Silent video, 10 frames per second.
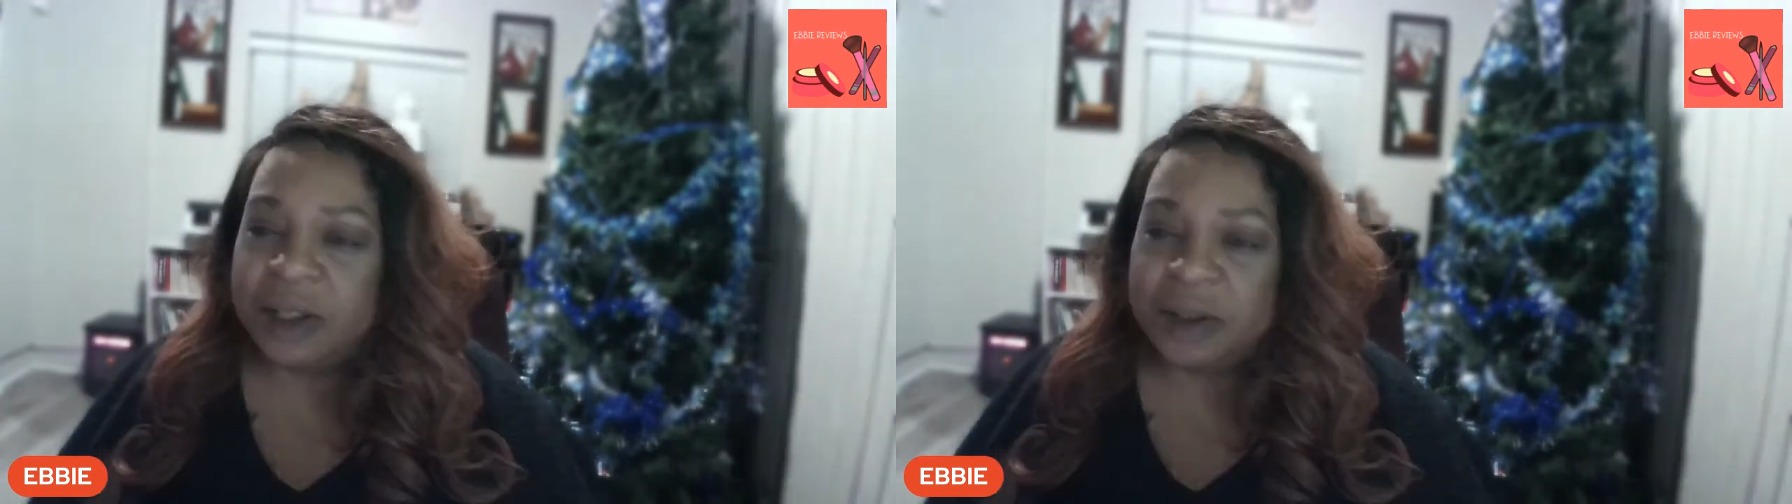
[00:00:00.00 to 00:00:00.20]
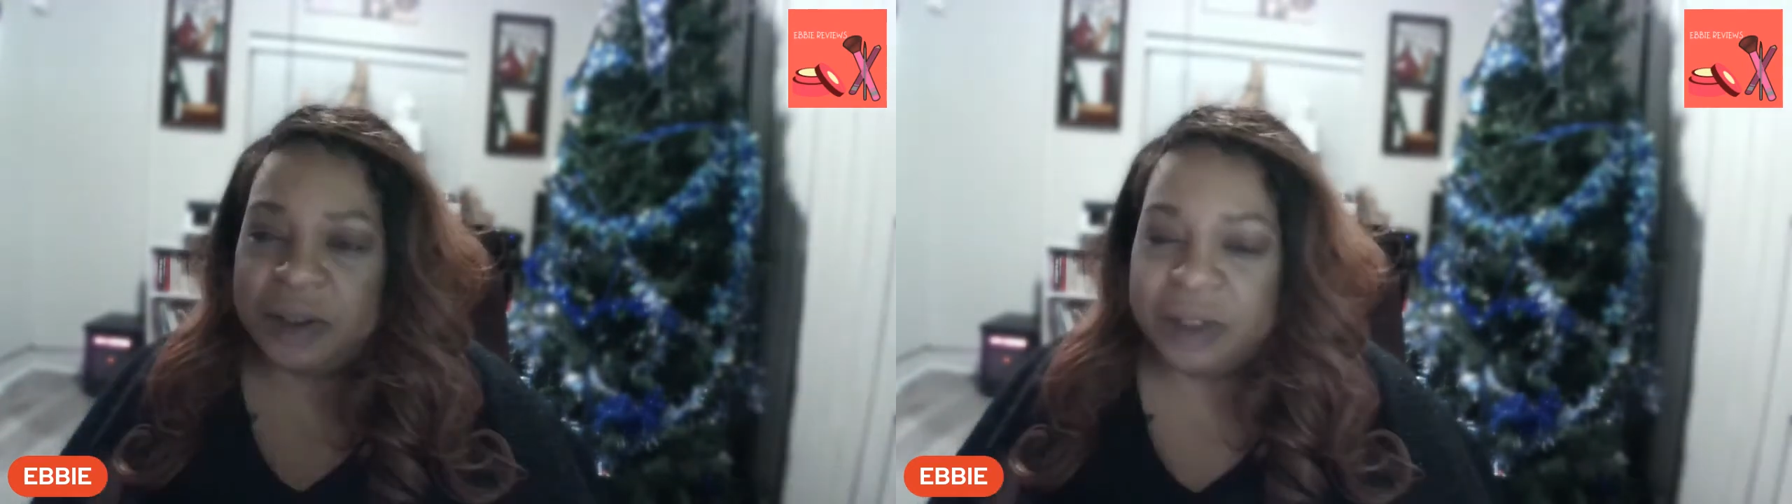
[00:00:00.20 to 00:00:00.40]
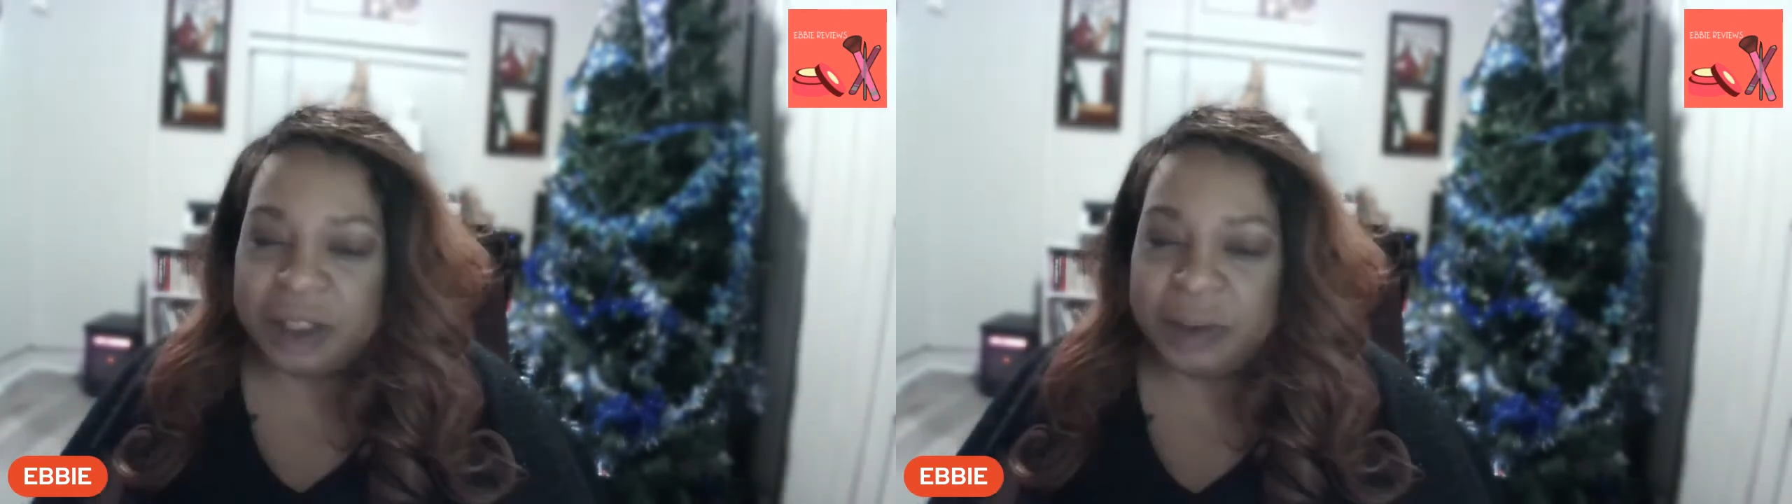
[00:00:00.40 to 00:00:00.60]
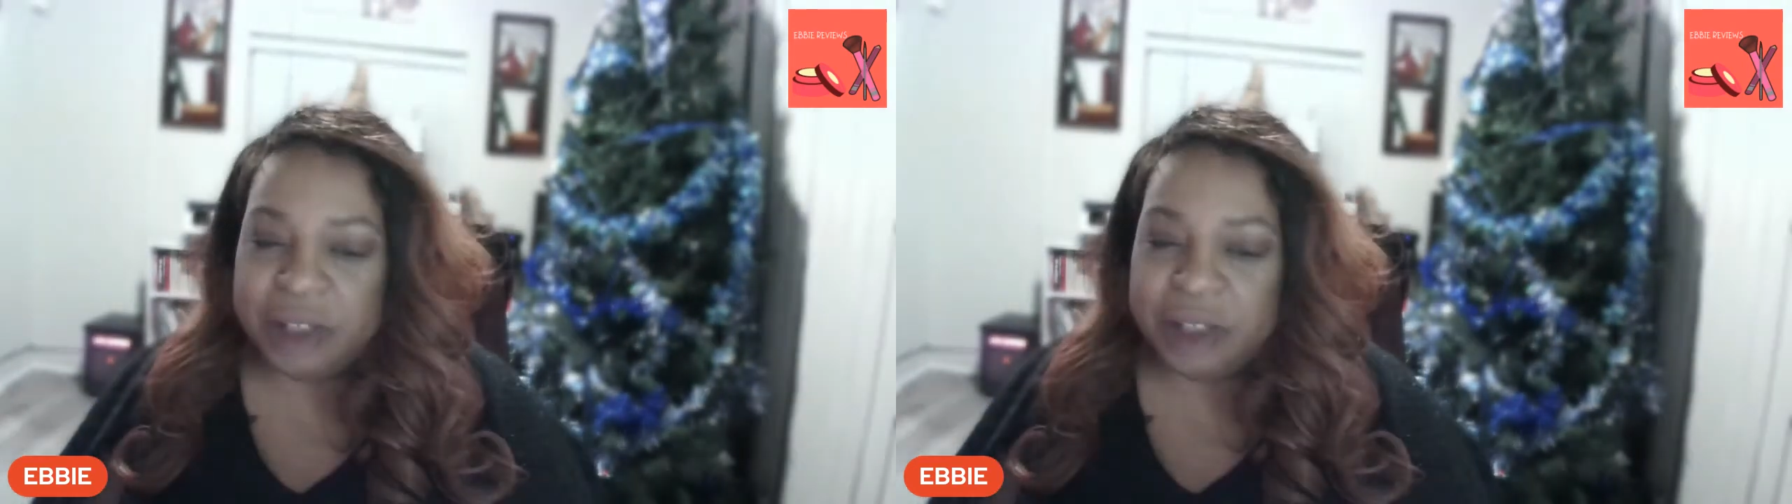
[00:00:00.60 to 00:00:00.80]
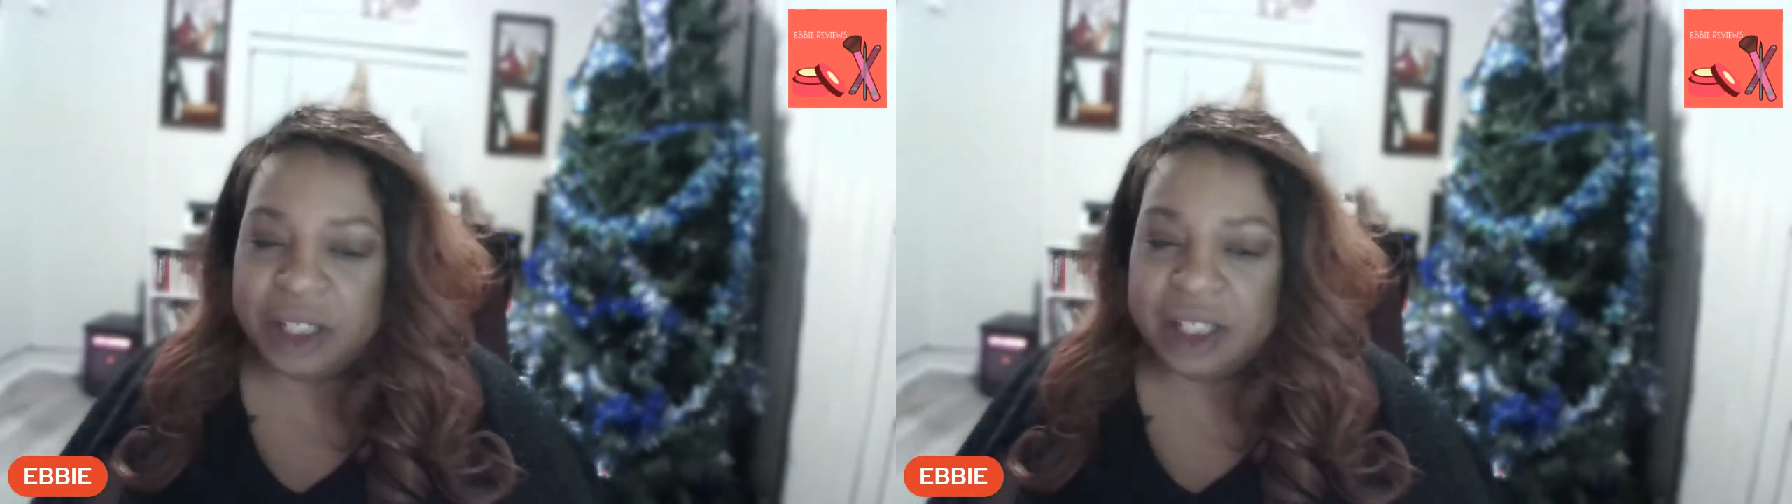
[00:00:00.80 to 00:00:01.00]
Hold on. Let me
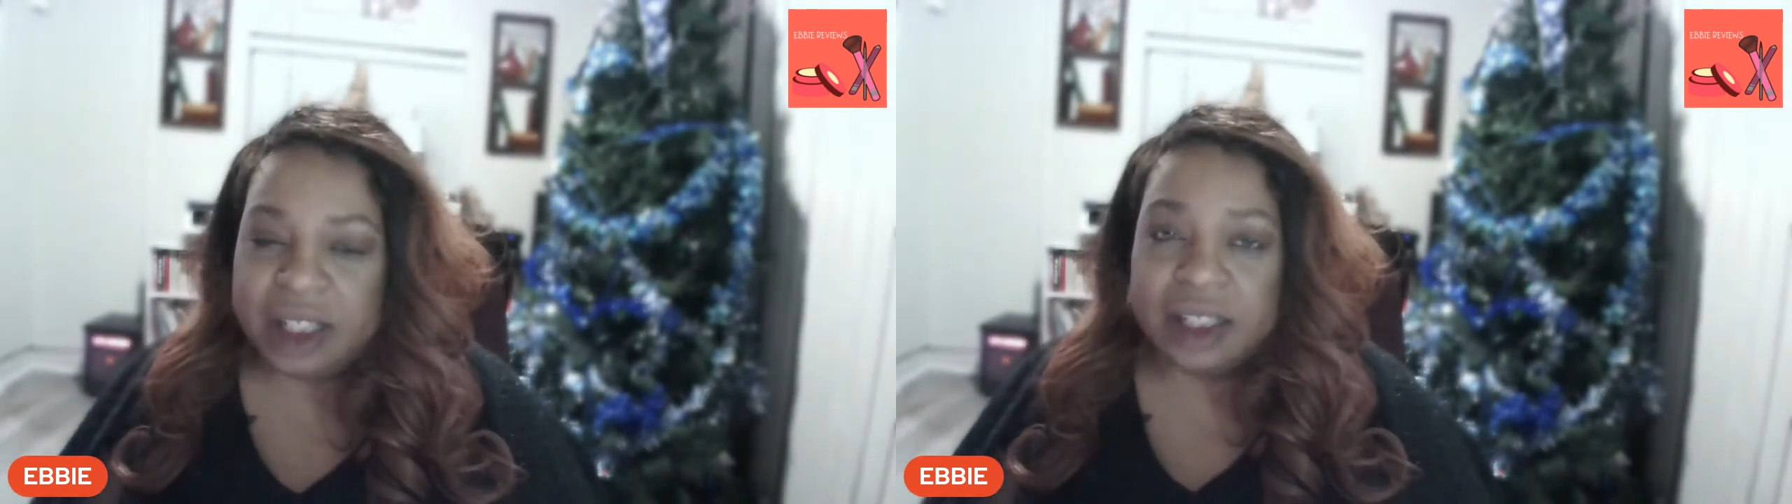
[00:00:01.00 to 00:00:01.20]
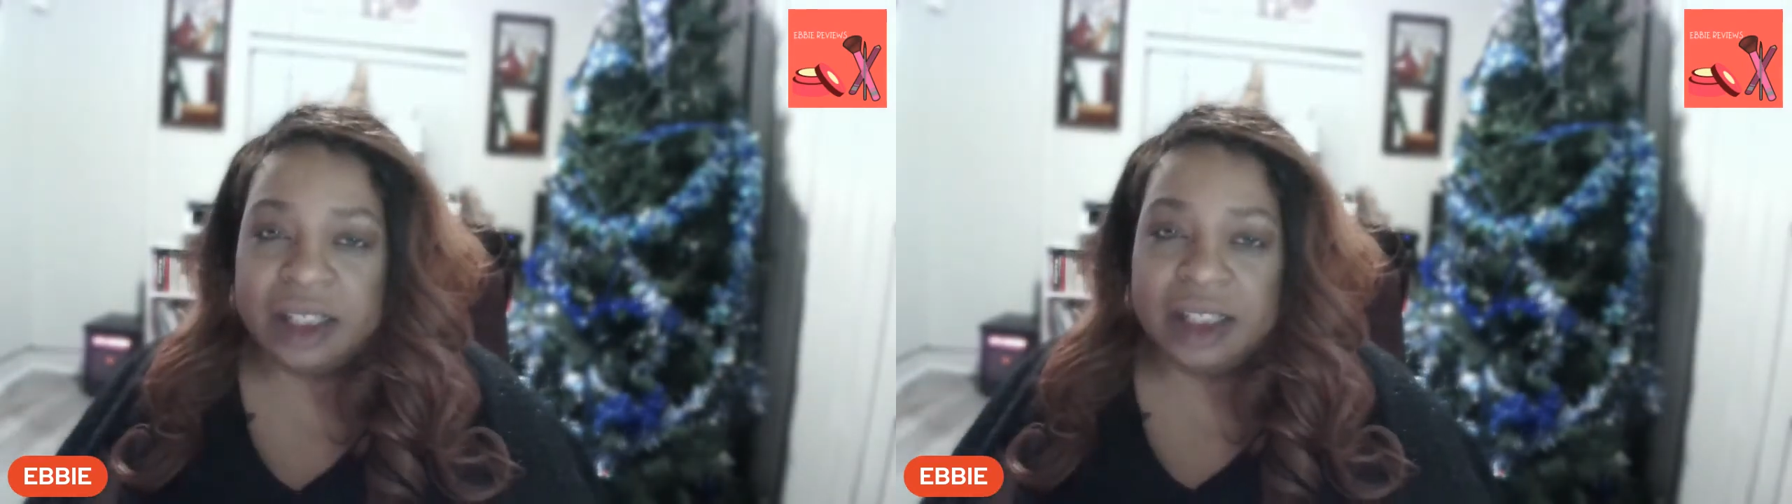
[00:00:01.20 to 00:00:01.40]
read the,